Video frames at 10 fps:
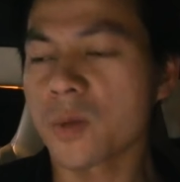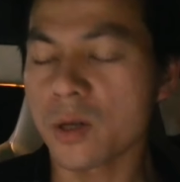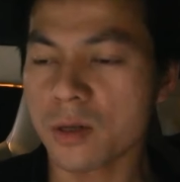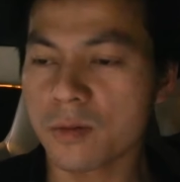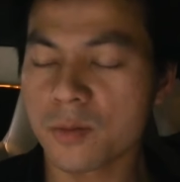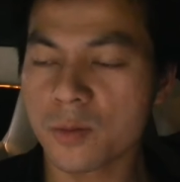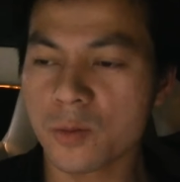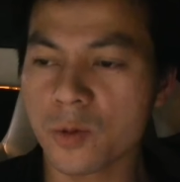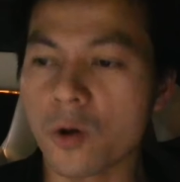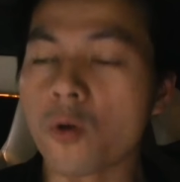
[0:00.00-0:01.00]
like
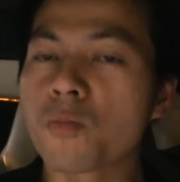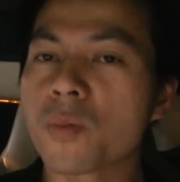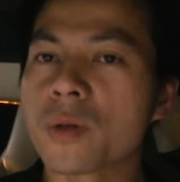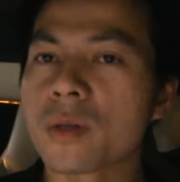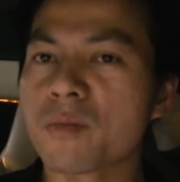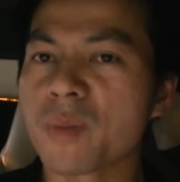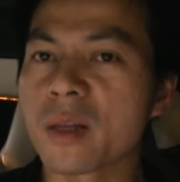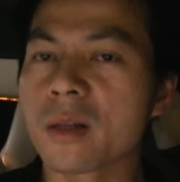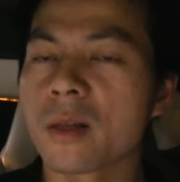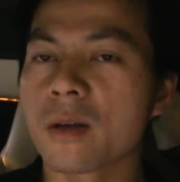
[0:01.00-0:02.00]
open the
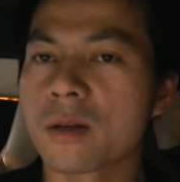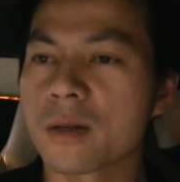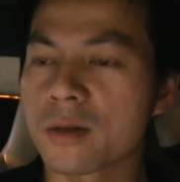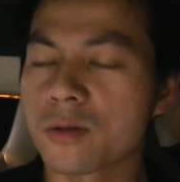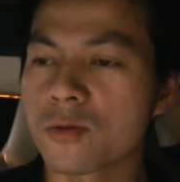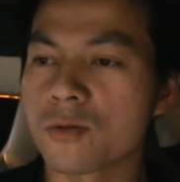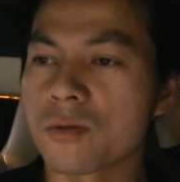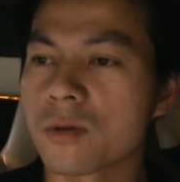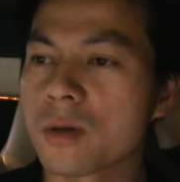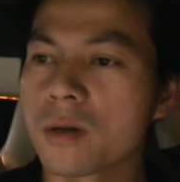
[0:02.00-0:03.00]
middle to